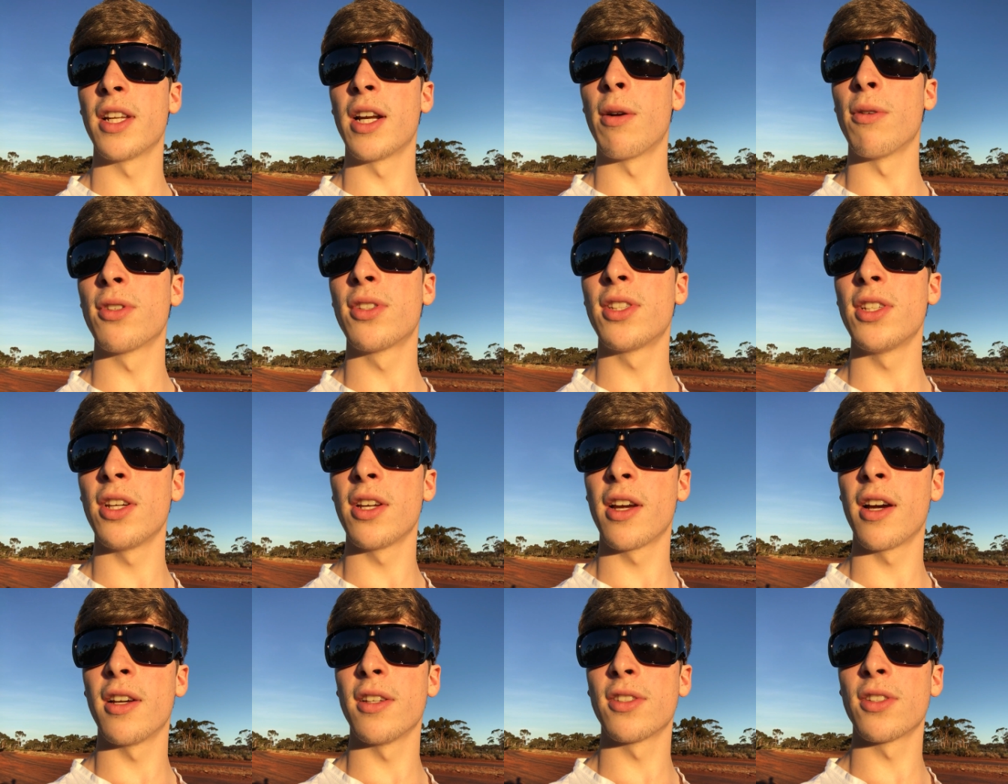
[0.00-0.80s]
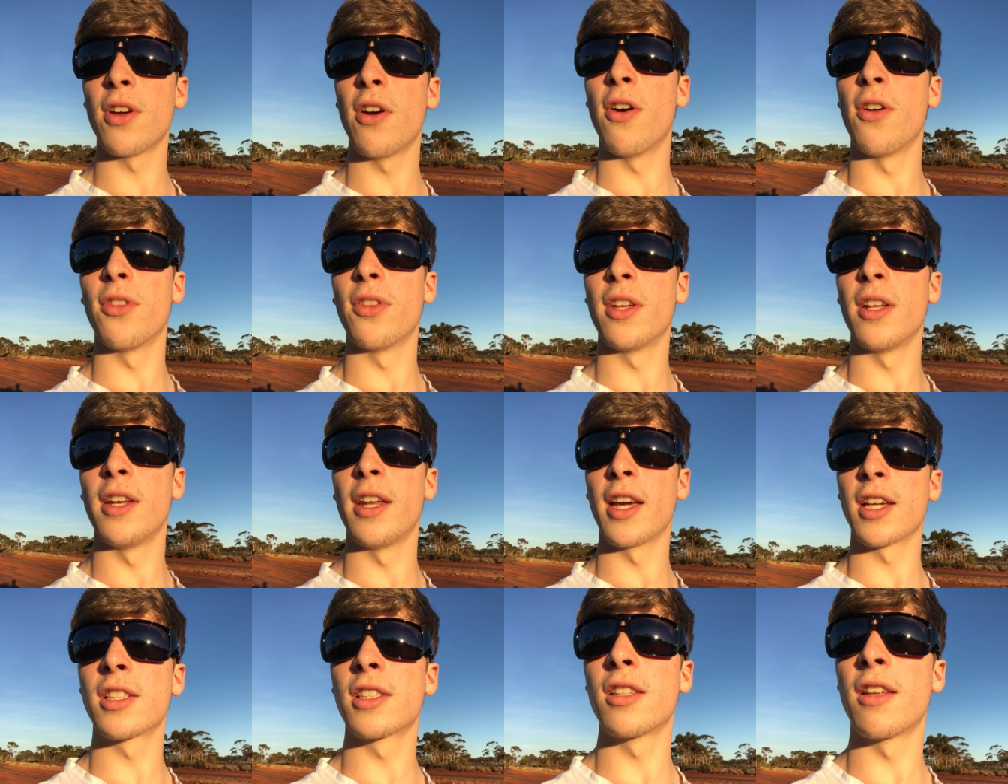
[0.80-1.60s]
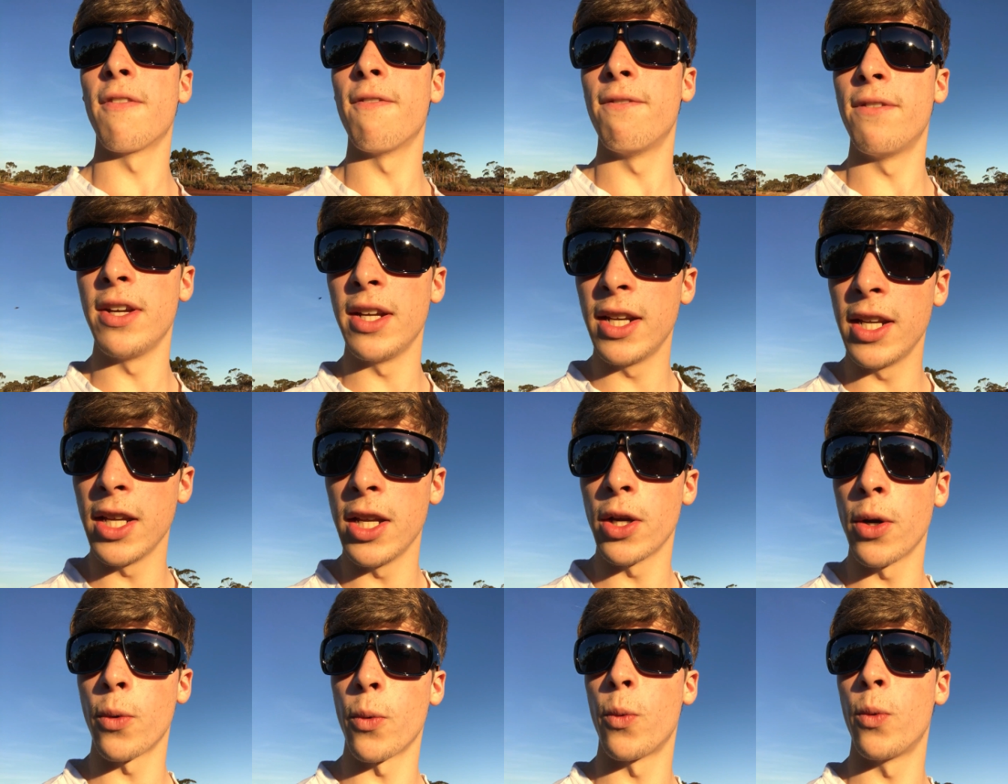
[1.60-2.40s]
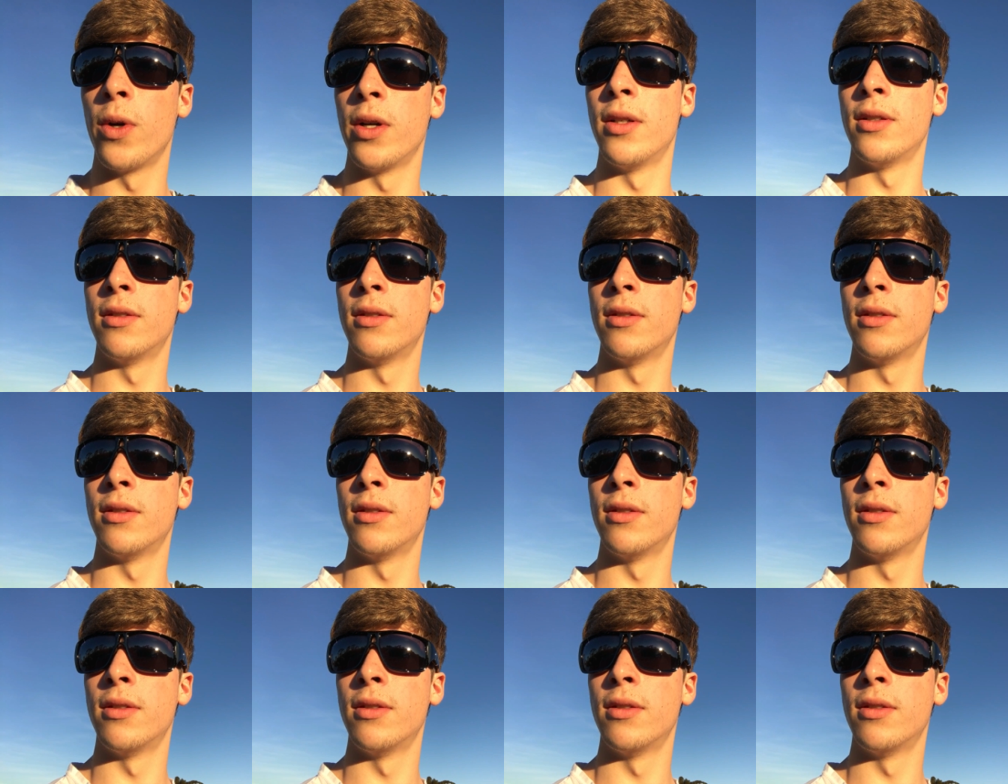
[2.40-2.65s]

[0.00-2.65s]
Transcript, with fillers: and I'll see you guys on the next video.